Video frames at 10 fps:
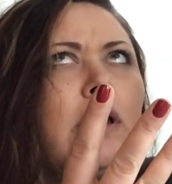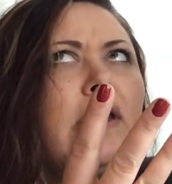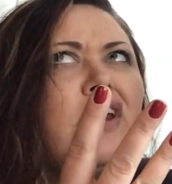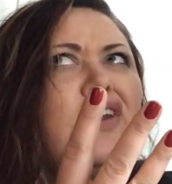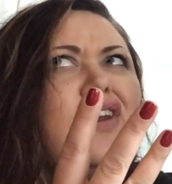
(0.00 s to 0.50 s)

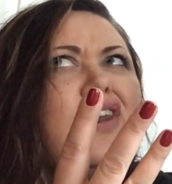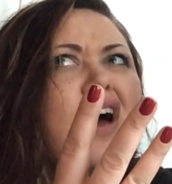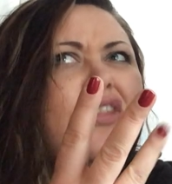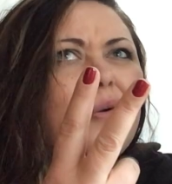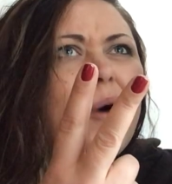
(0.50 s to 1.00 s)
and
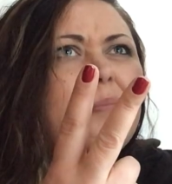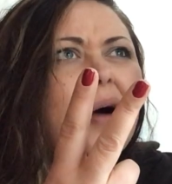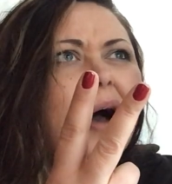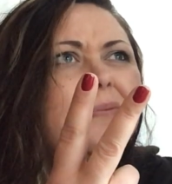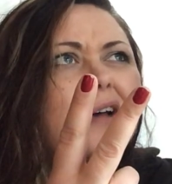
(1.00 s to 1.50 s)
another one
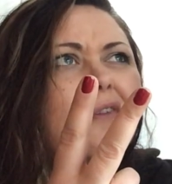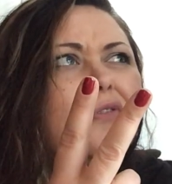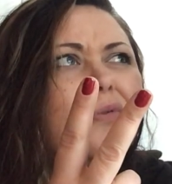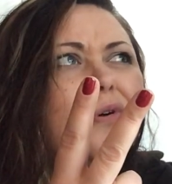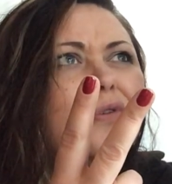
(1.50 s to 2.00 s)
popped off
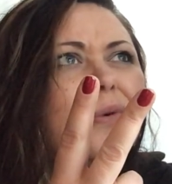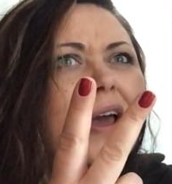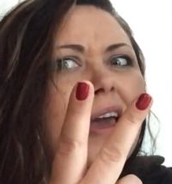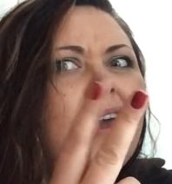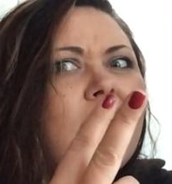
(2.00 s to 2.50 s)
and rolled
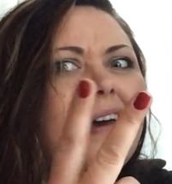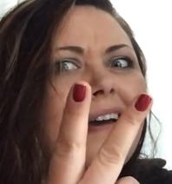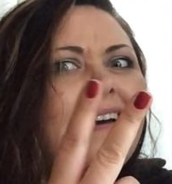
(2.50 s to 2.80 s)
away.